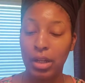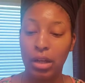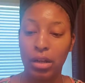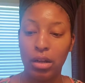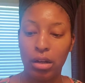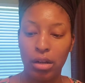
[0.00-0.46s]

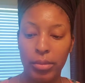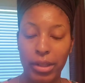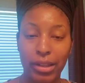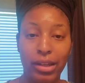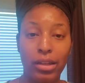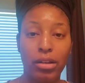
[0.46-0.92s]
And
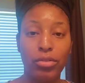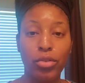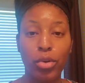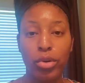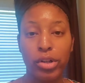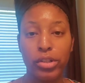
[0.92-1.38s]
that, of
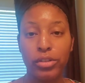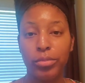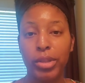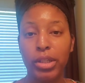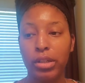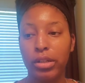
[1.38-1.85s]
course,
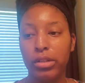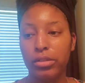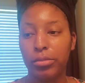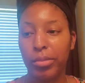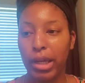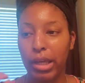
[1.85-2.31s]
because
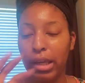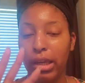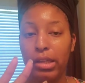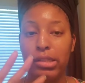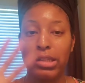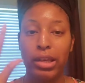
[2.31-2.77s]
my
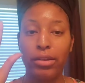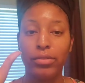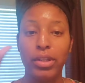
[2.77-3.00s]
hands have